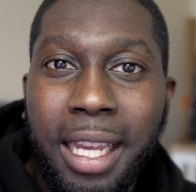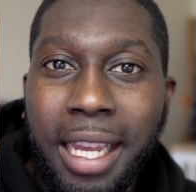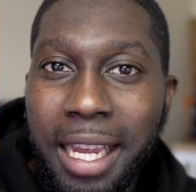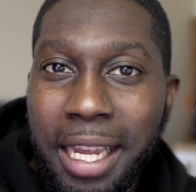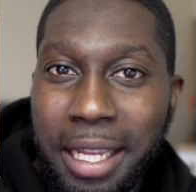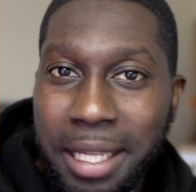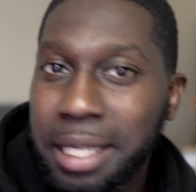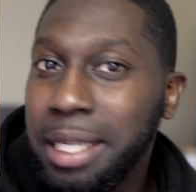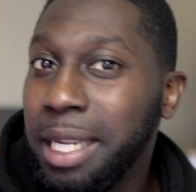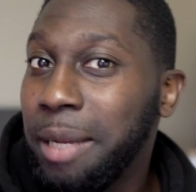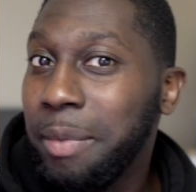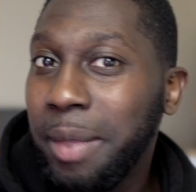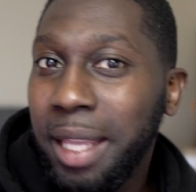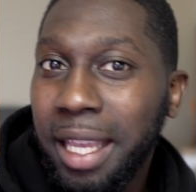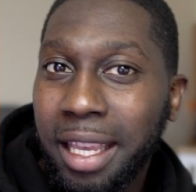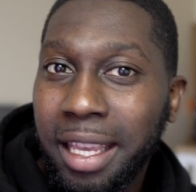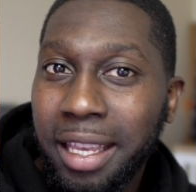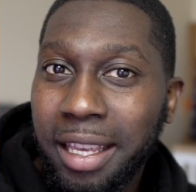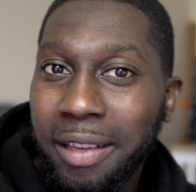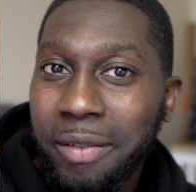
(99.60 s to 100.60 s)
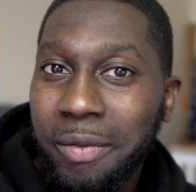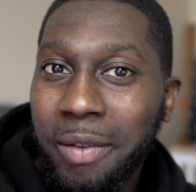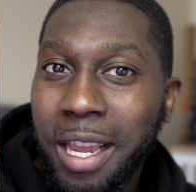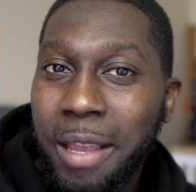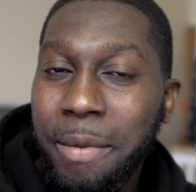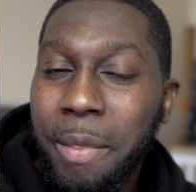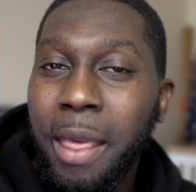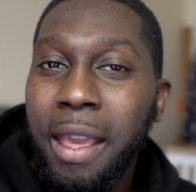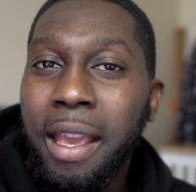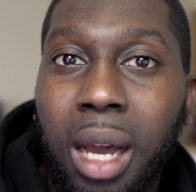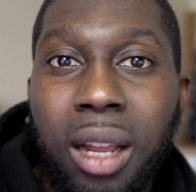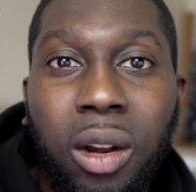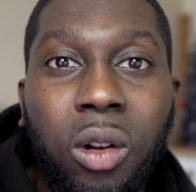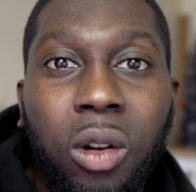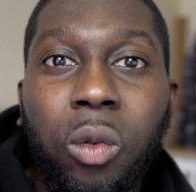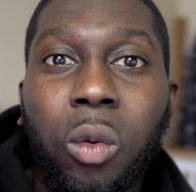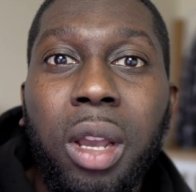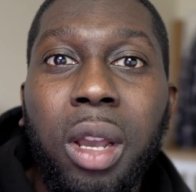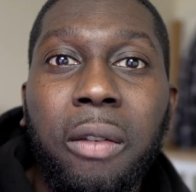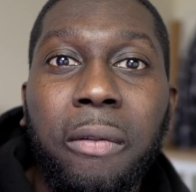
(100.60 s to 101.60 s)
It's the same thing, right? I don't
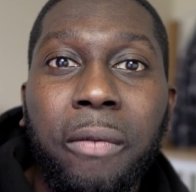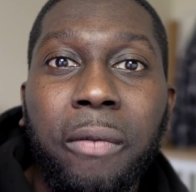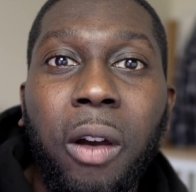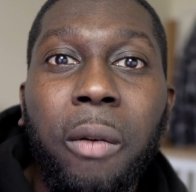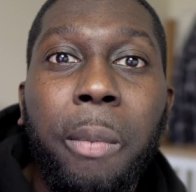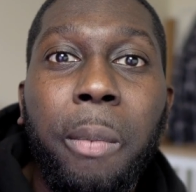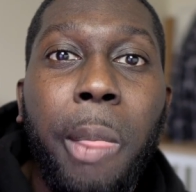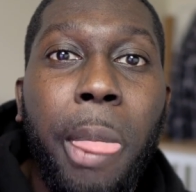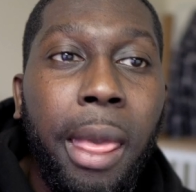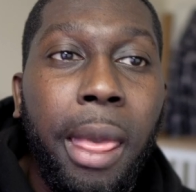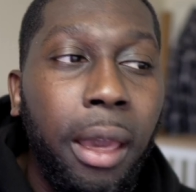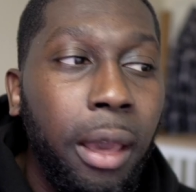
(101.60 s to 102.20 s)
know where you're from,